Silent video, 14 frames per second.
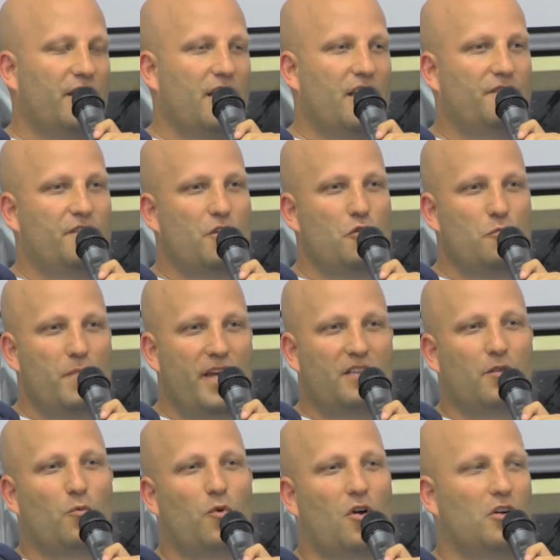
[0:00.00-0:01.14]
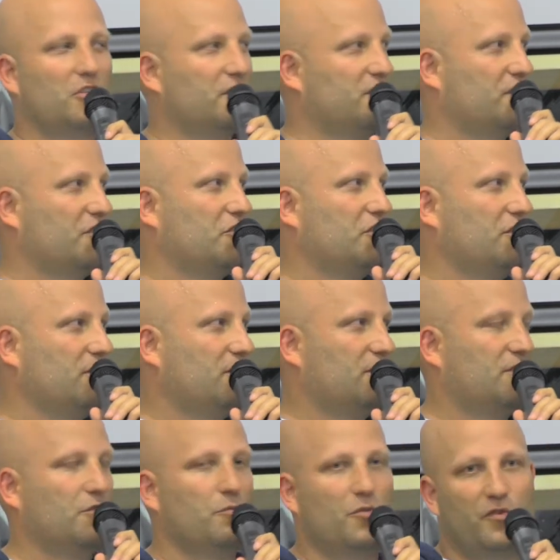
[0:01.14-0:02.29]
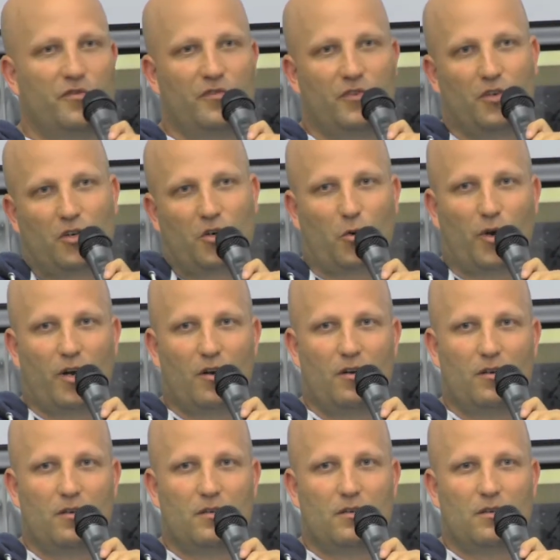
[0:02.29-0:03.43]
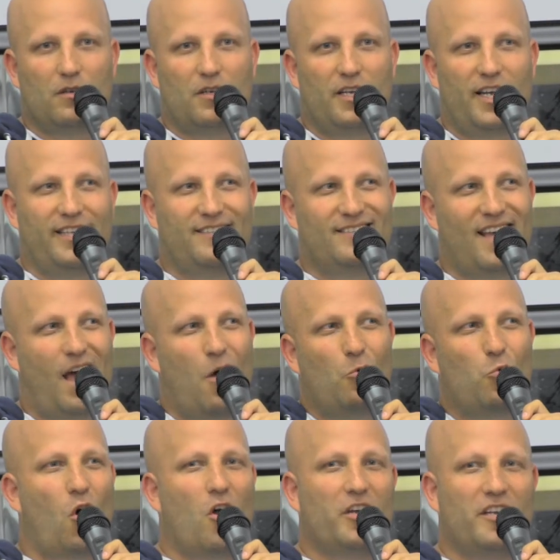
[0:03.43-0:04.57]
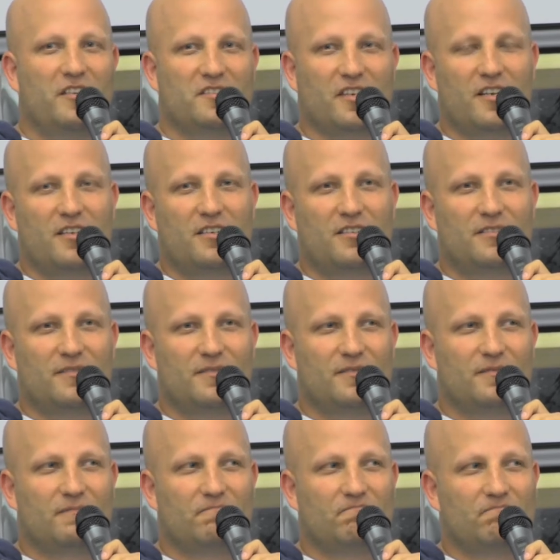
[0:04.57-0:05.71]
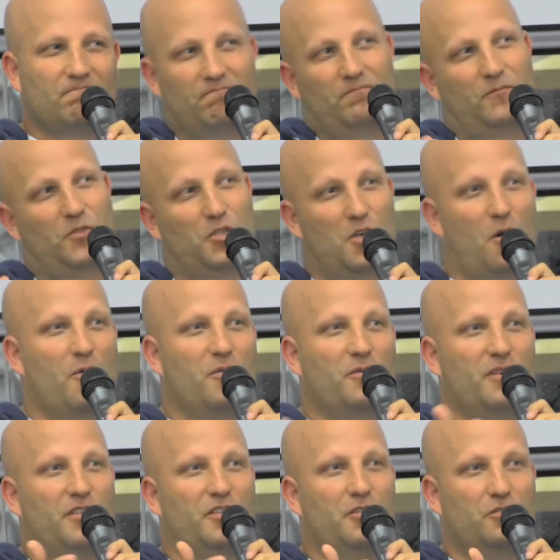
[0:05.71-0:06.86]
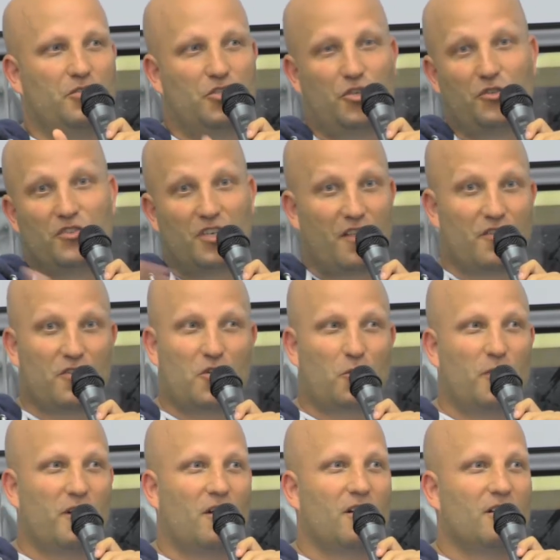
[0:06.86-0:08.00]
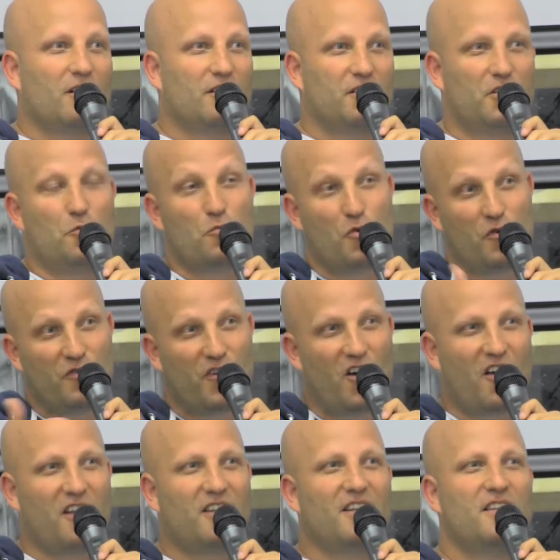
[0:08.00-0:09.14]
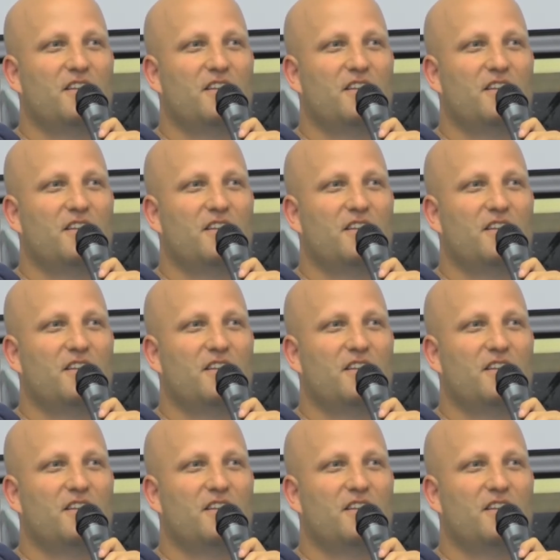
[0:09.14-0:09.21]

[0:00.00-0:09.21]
If you make the wrong decision to move your career, it's how wrong is it? You go and you choose another career. You move on.